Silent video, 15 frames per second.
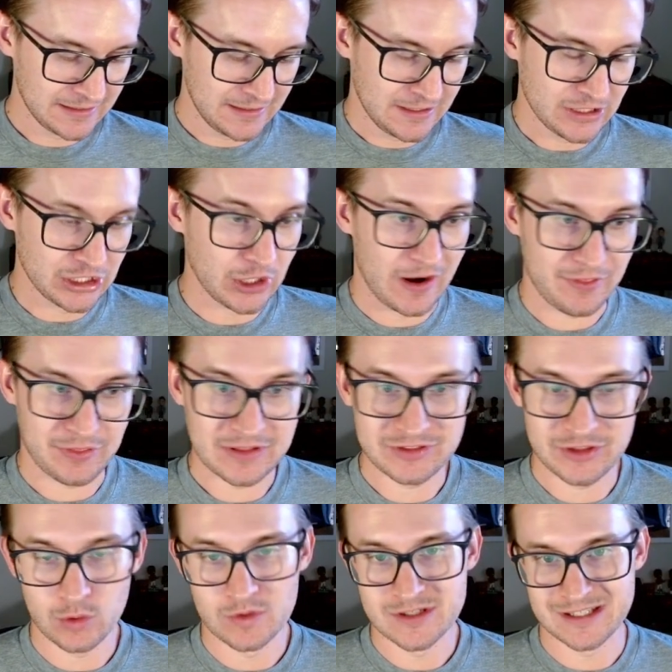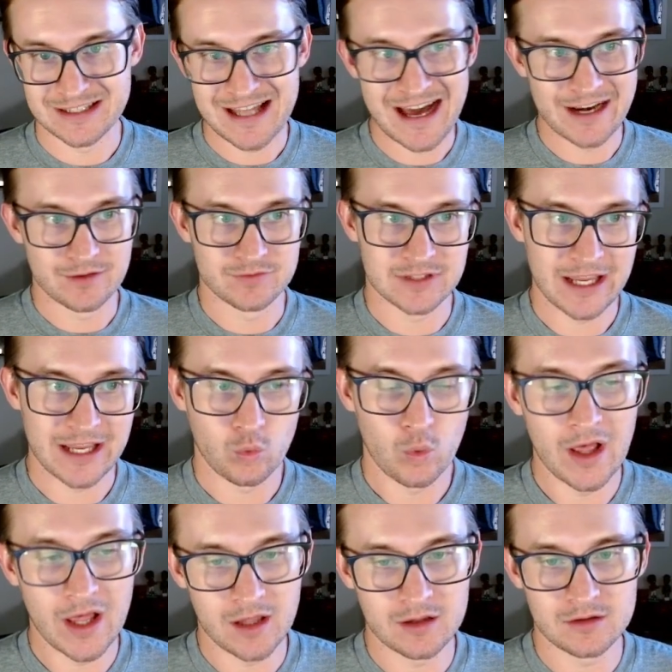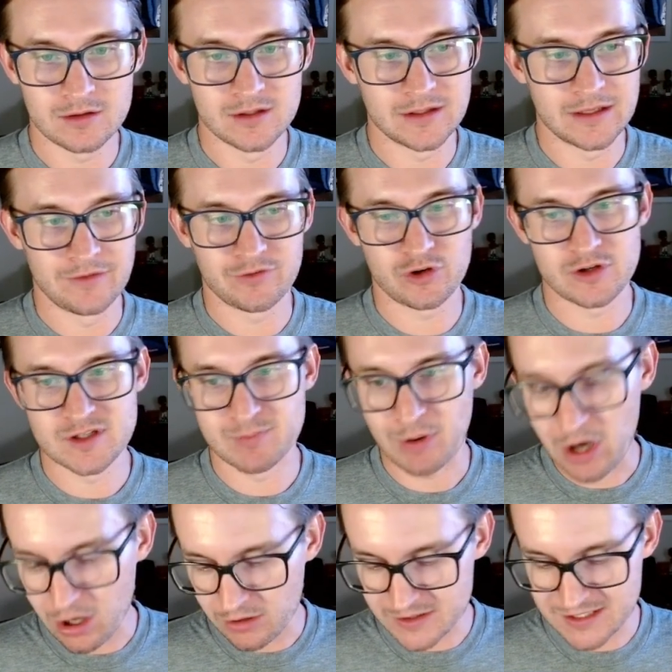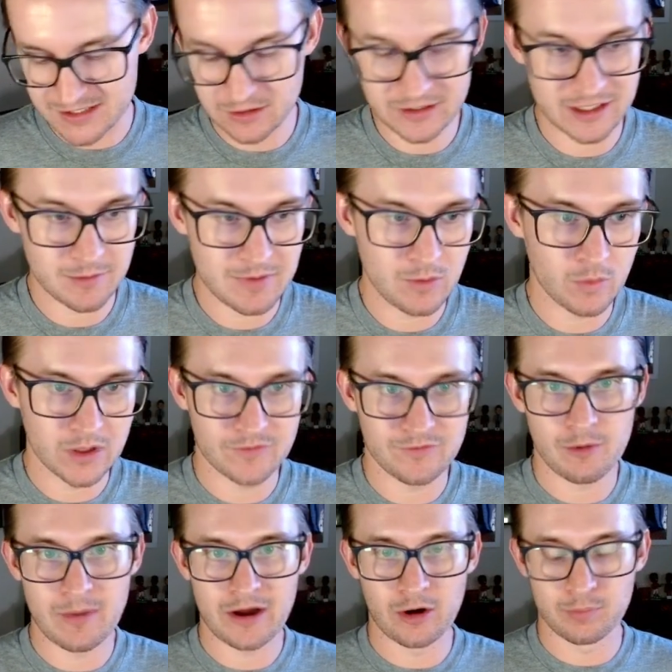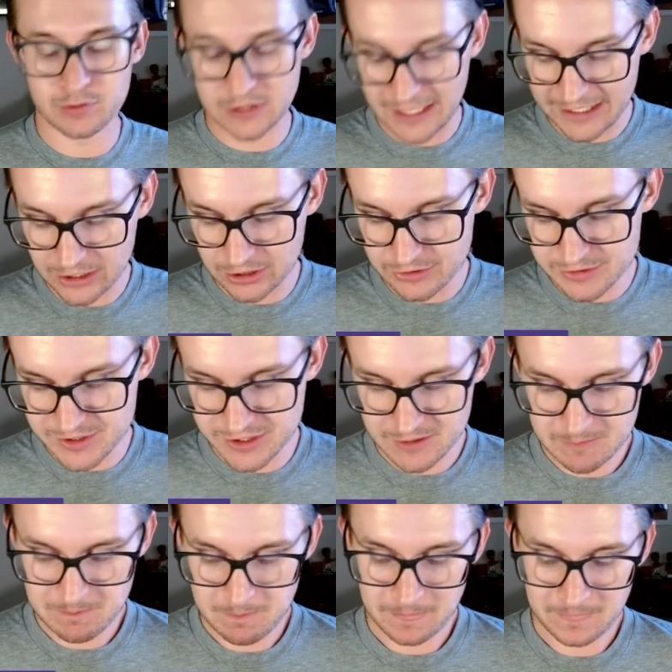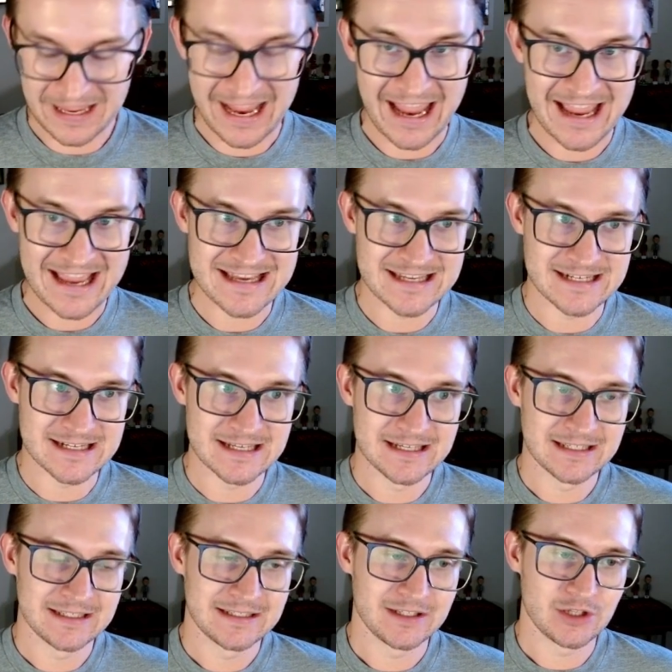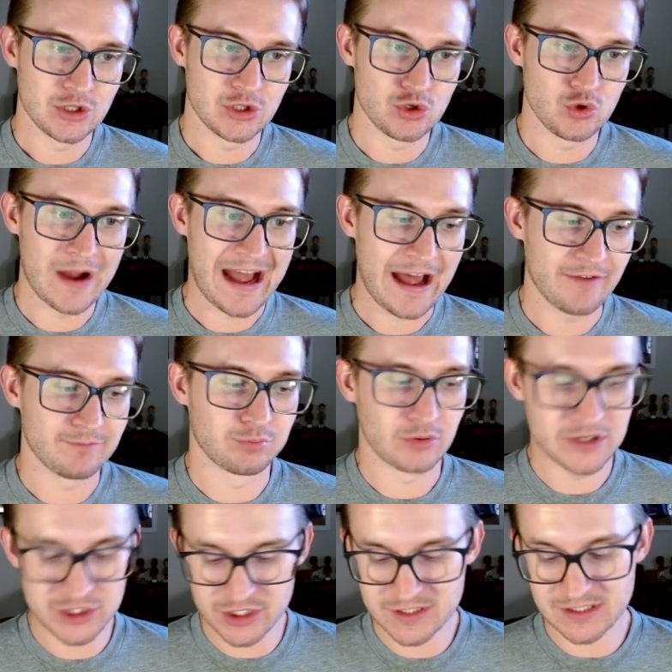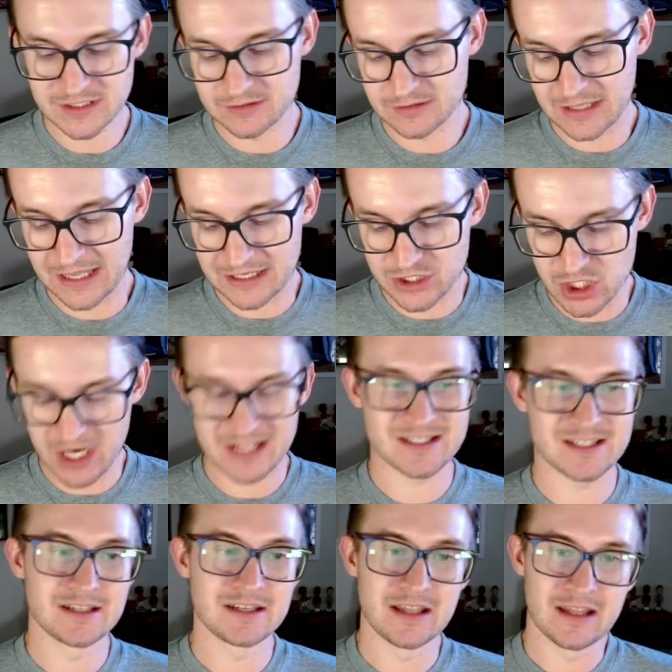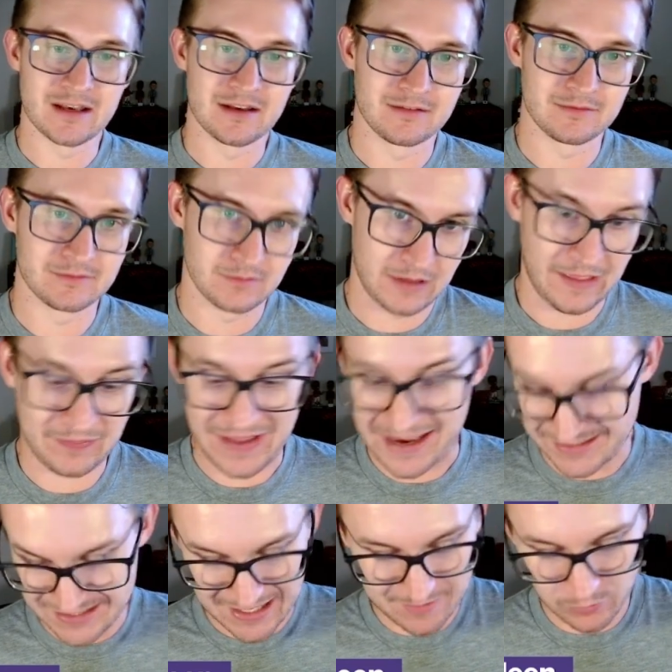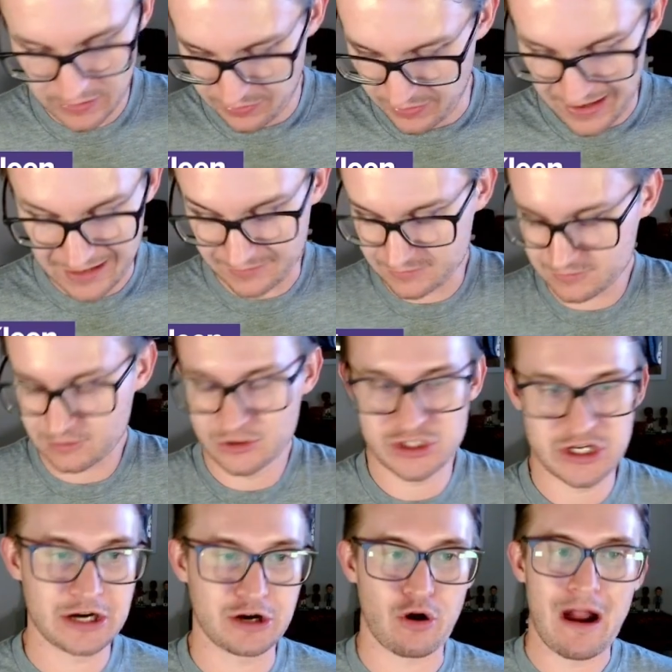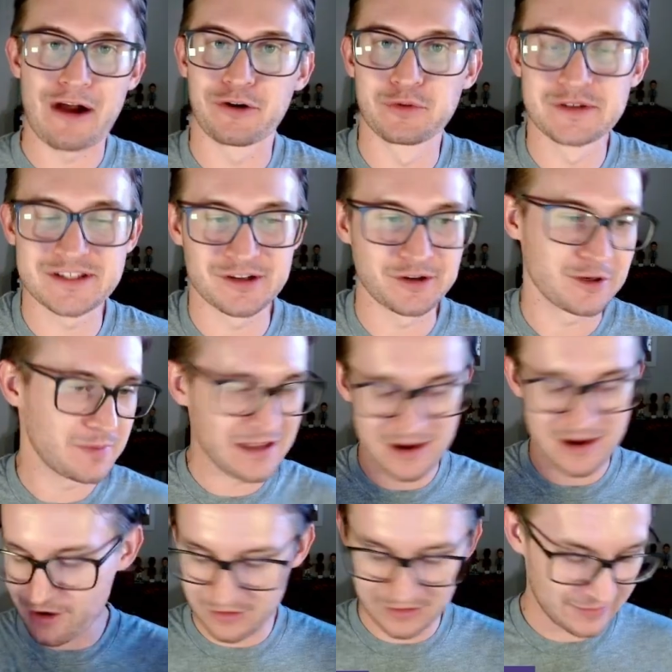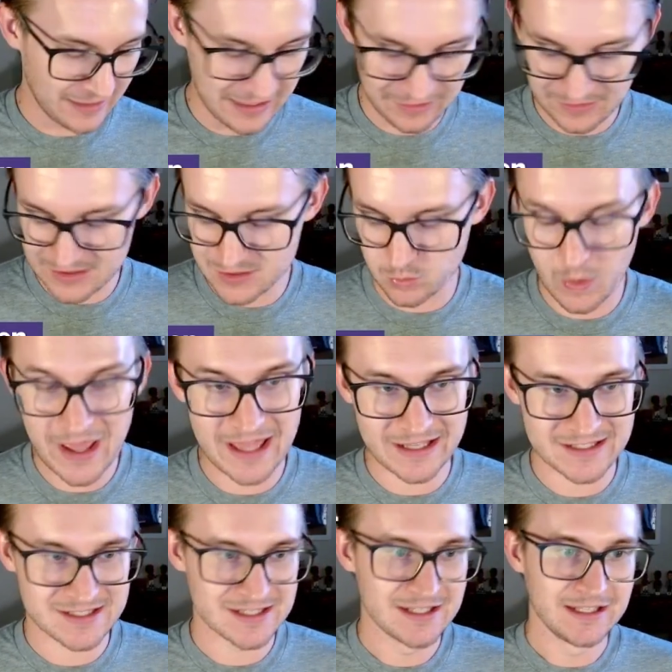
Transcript: You know, I think there was a lot of like, well, if Chris Paul is still going to be one of your better players and you have Bridges and Johnson, and at that time we thought Jay Crowder was still going to be here and these wings,